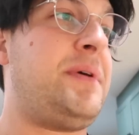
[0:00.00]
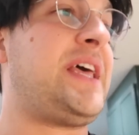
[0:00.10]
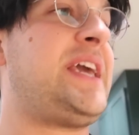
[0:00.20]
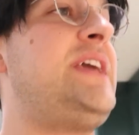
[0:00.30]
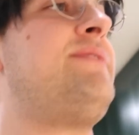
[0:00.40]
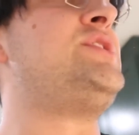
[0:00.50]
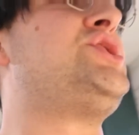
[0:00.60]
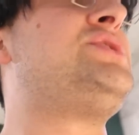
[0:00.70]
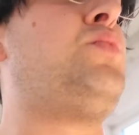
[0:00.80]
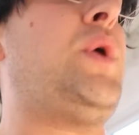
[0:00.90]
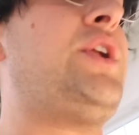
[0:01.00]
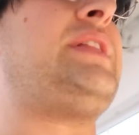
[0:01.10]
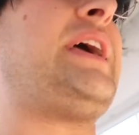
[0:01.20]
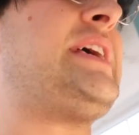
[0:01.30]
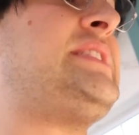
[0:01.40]
been like even just one
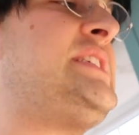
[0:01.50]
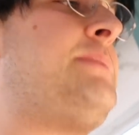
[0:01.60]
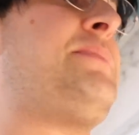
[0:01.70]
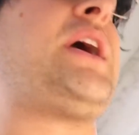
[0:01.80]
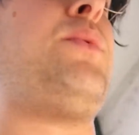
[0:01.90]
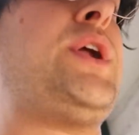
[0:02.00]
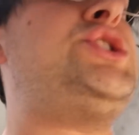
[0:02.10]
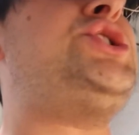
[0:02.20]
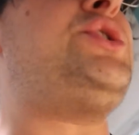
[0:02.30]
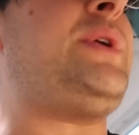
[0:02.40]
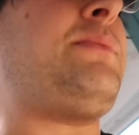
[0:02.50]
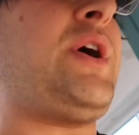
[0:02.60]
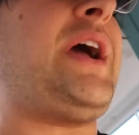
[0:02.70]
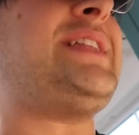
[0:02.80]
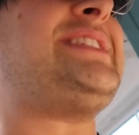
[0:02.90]
like is this something I want to do anymore?
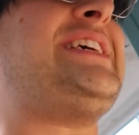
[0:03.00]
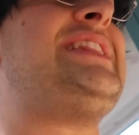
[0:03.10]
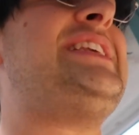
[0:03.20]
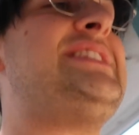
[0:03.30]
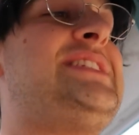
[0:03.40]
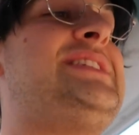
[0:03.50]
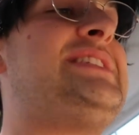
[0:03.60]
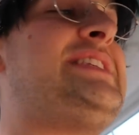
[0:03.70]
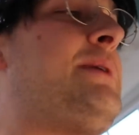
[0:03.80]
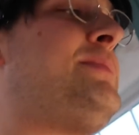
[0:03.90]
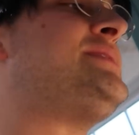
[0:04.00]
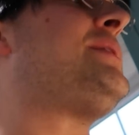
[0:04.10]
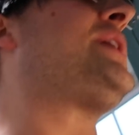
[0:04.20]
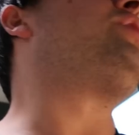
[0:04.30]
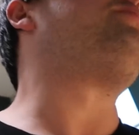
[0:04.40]
And seeing these samples I'm
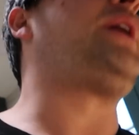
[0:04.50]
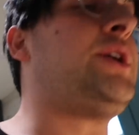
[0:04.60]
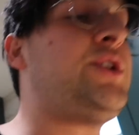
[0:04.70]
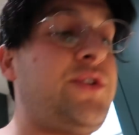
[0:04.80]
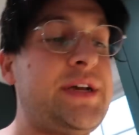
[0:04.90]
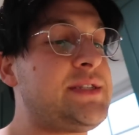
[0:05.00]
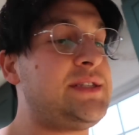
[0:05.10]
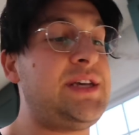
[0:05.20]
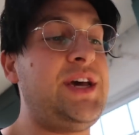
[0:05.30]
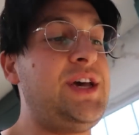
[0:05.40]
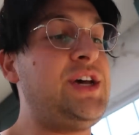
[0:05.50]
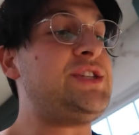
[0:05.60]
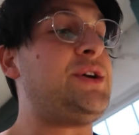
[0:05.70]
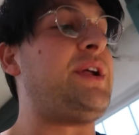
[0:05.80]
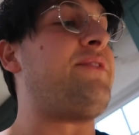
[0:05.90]
like, "Oh my god, Chris,
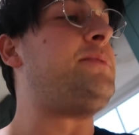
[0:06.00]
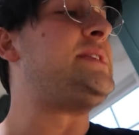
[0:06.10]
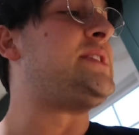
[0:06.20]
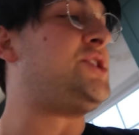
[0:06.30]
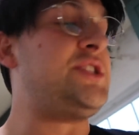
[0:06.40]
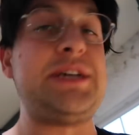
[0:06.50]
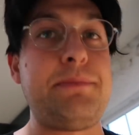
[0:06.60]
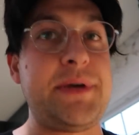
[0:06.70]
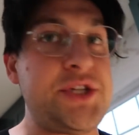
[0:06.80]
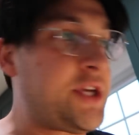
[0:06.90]
don't ever be such a dumb bitch